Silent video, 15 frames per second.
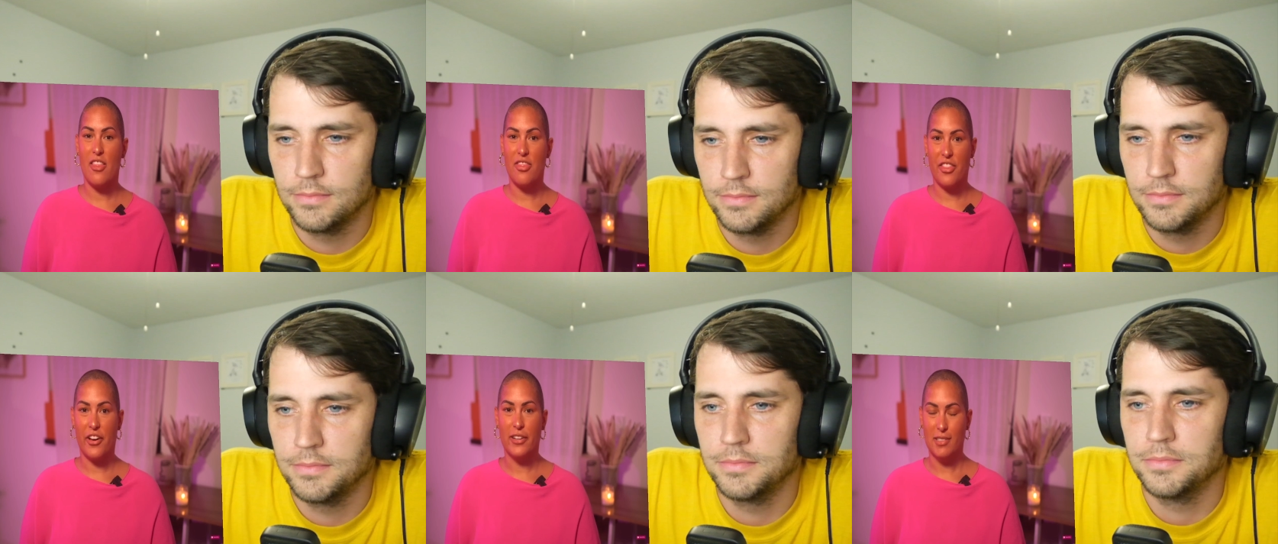Speaker 1: and
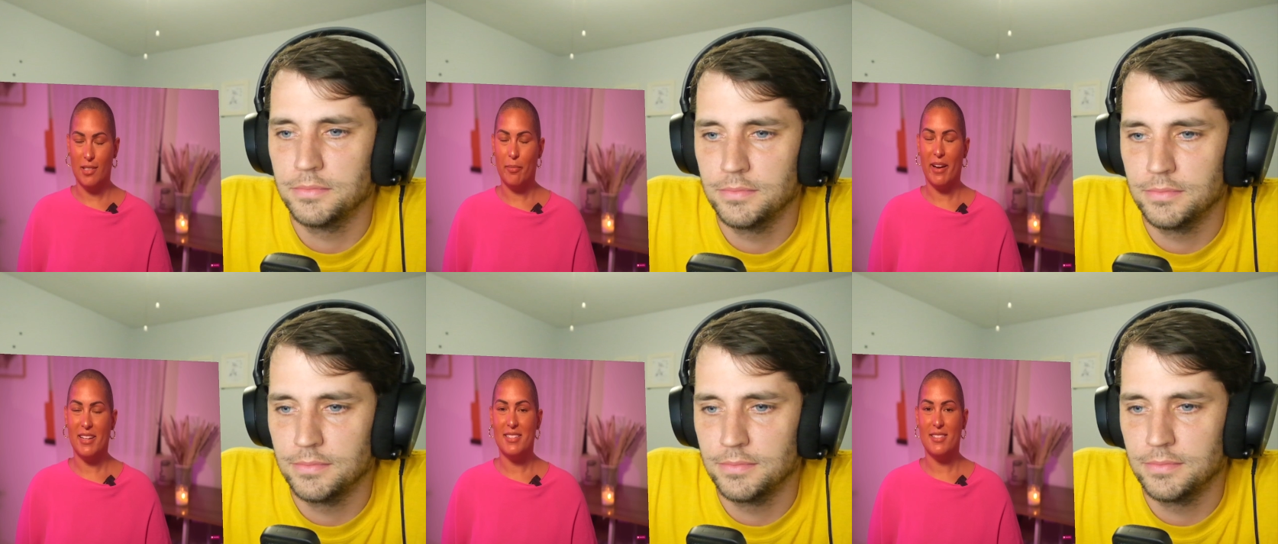thought to
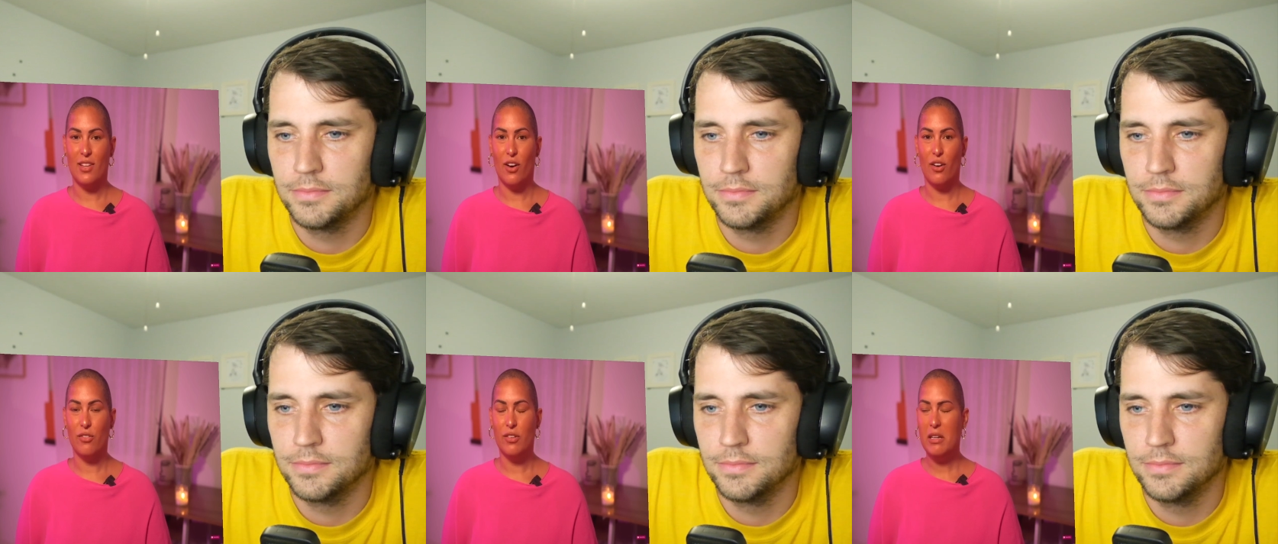
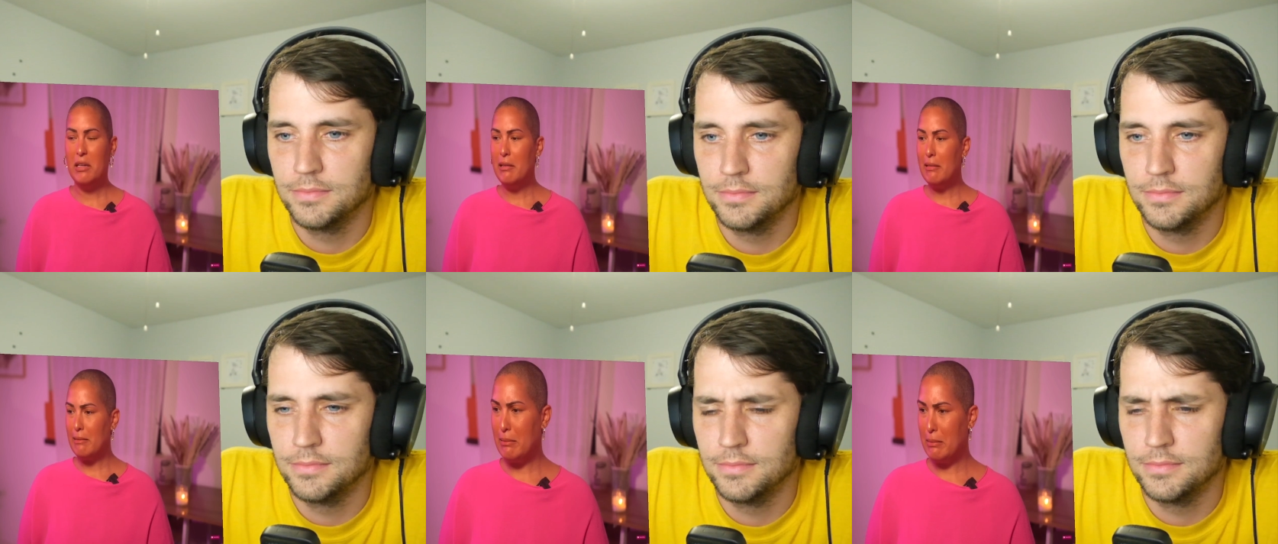myself,
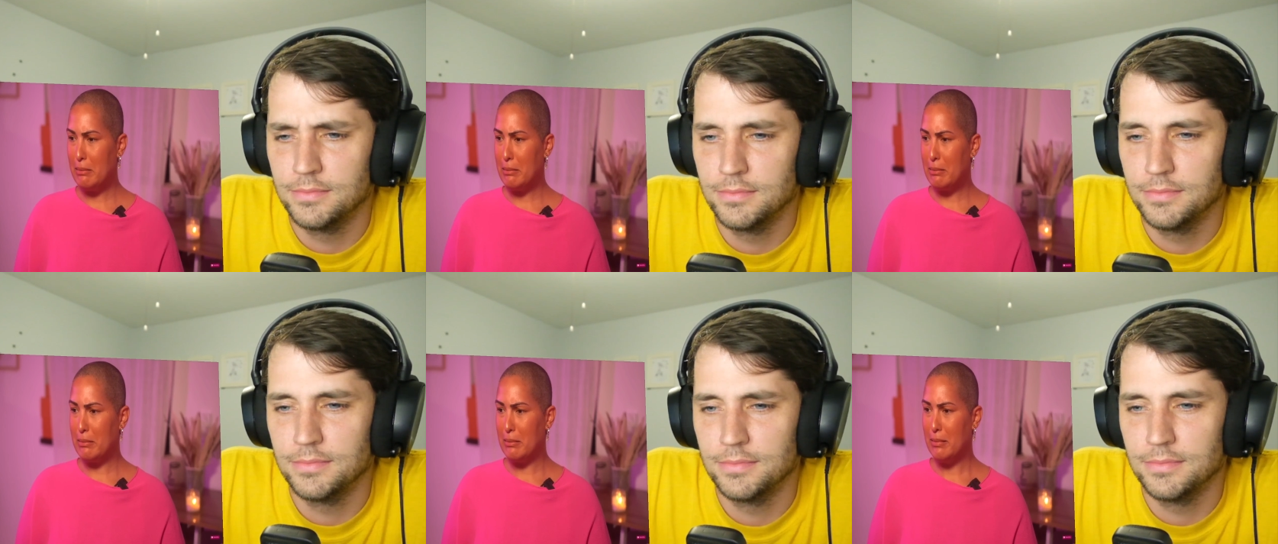
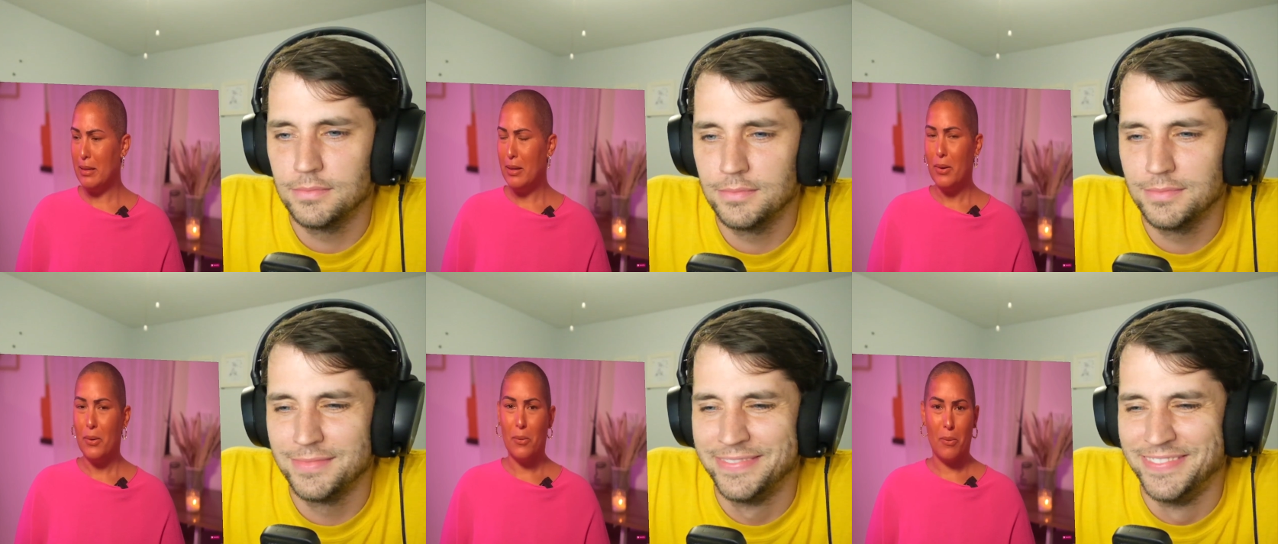ooh,
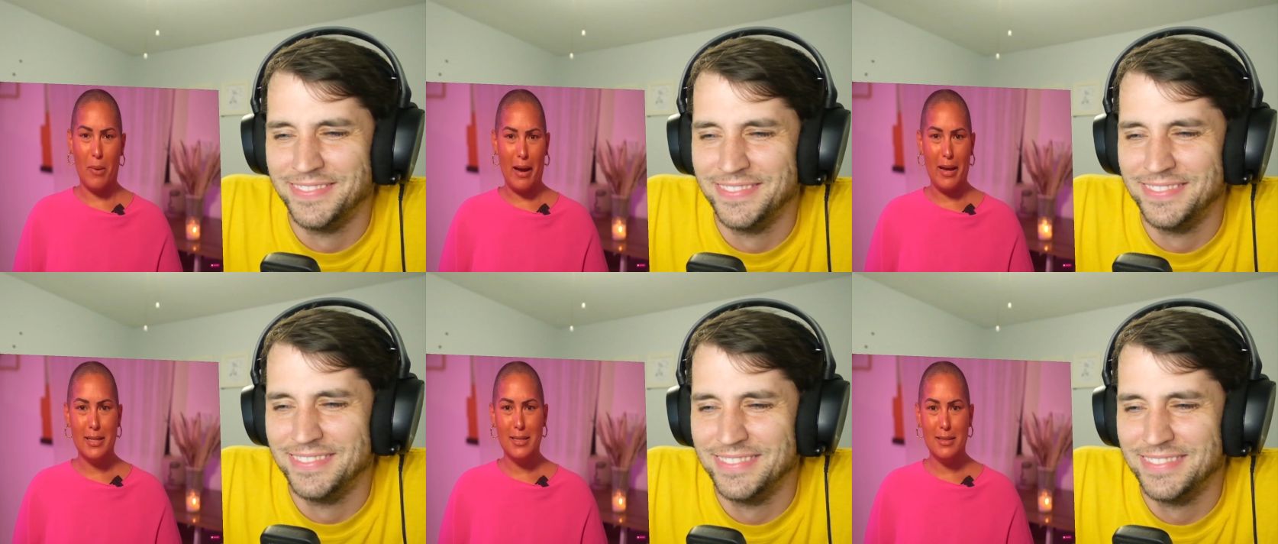
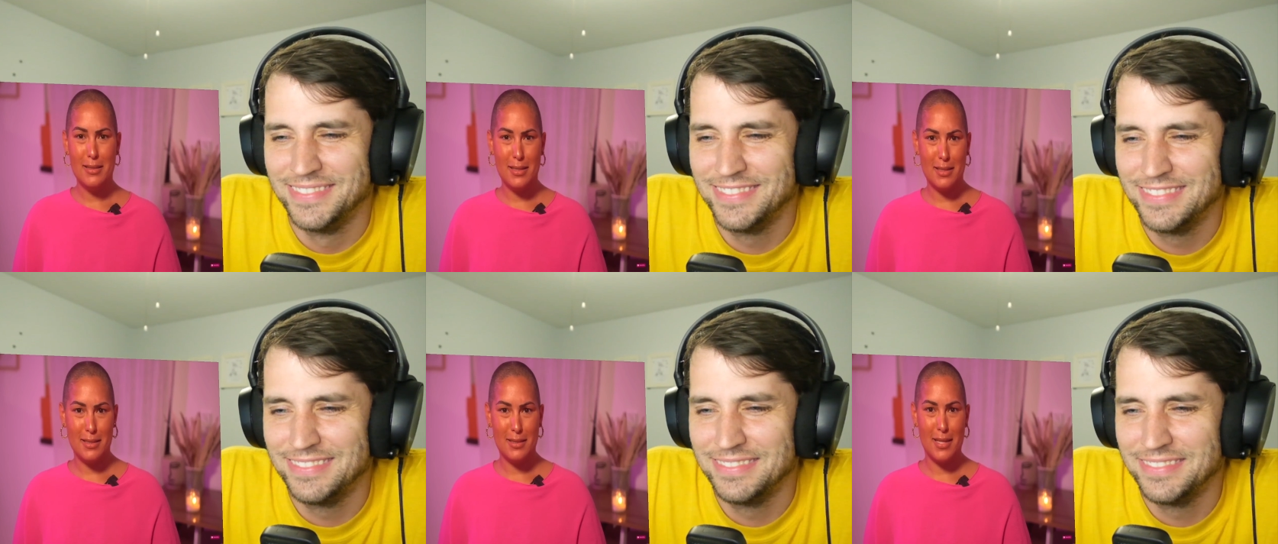why does
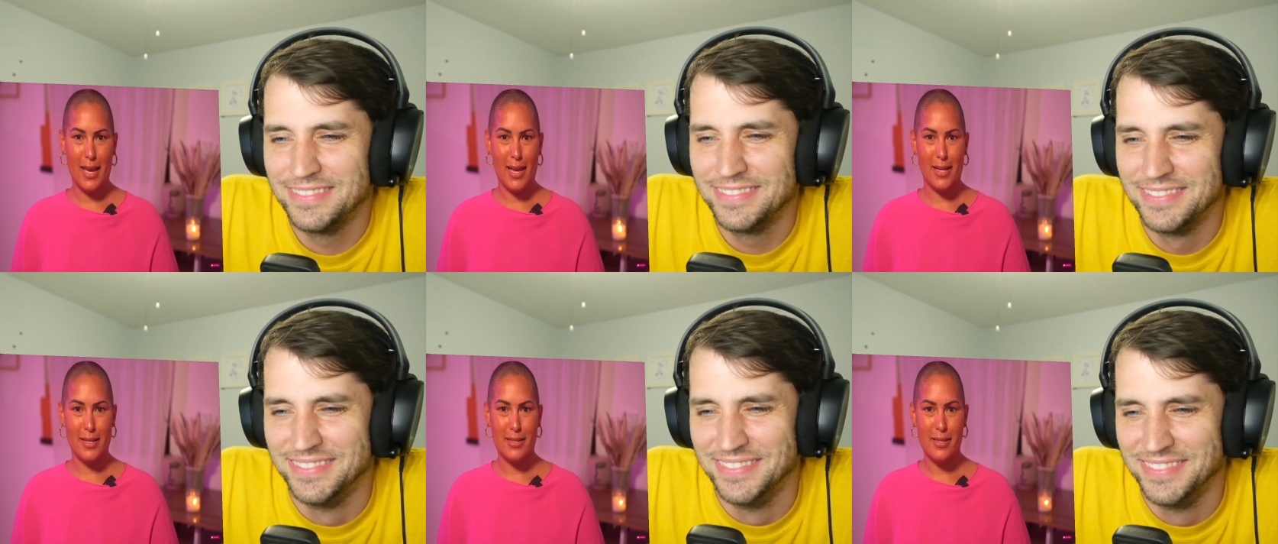this
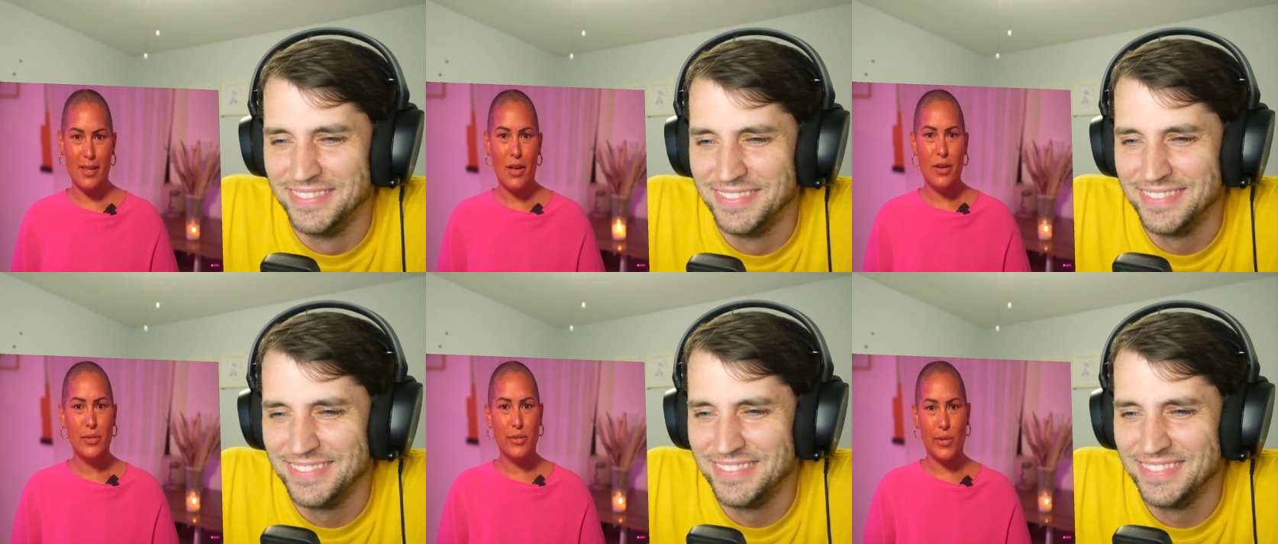taste
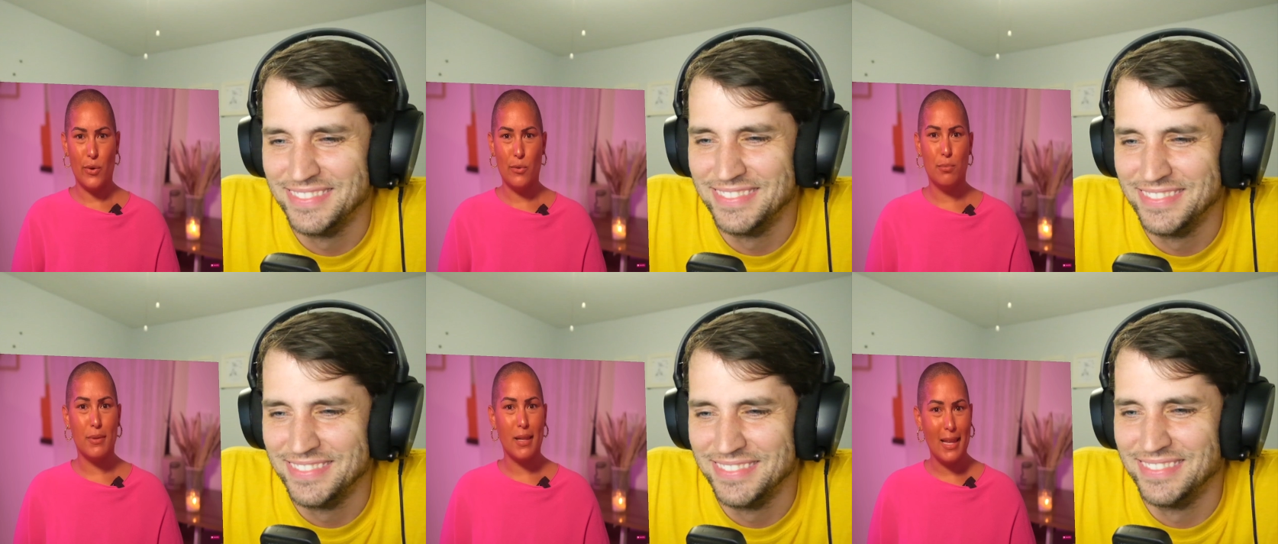so
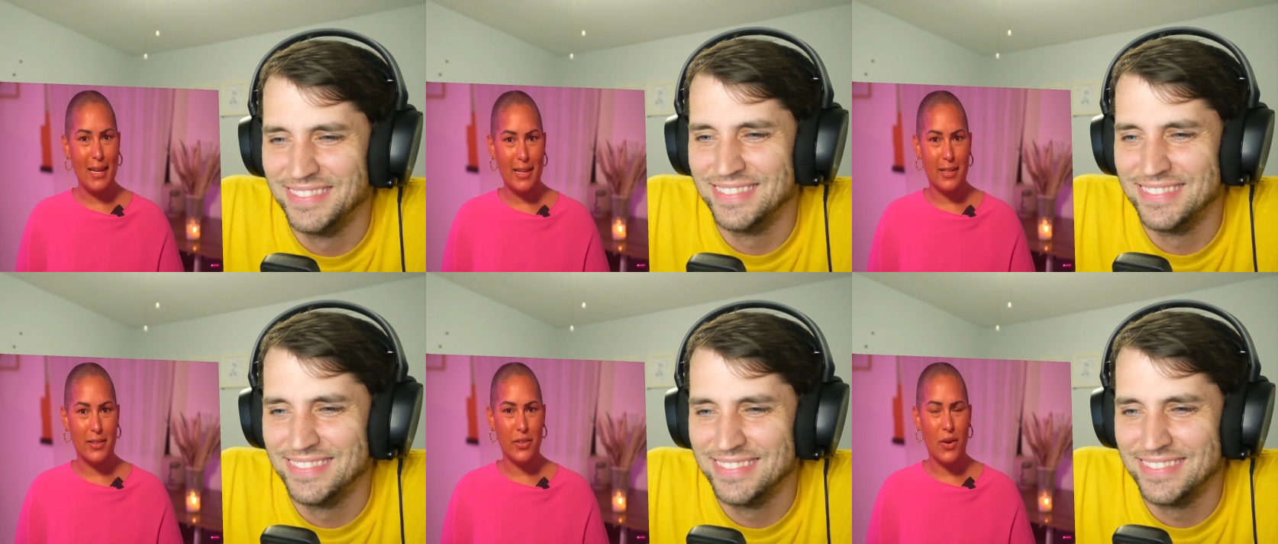
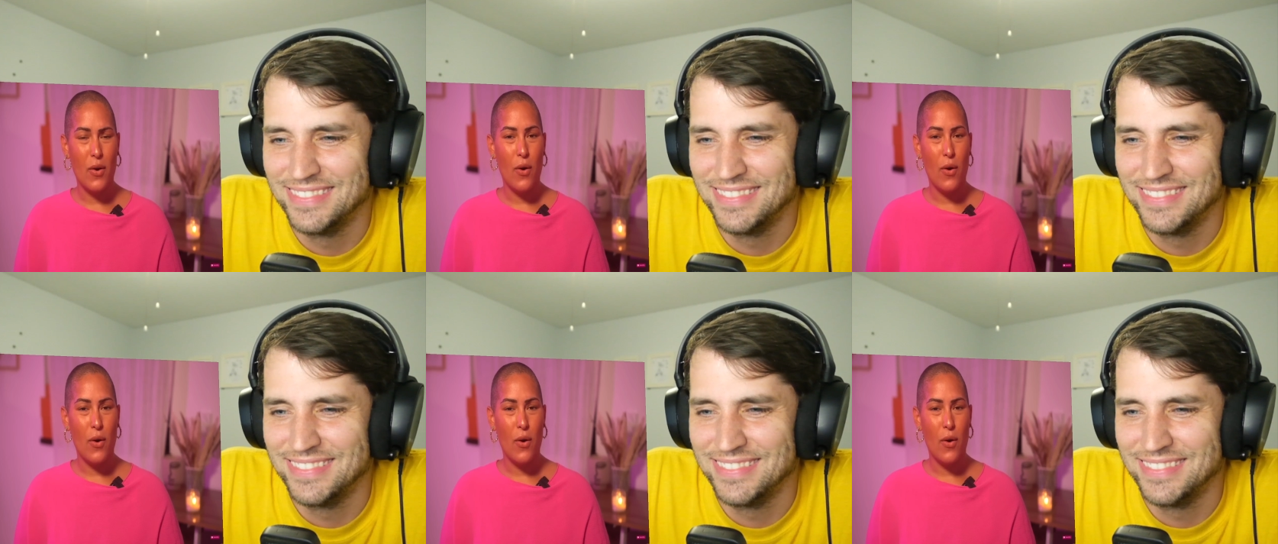bland?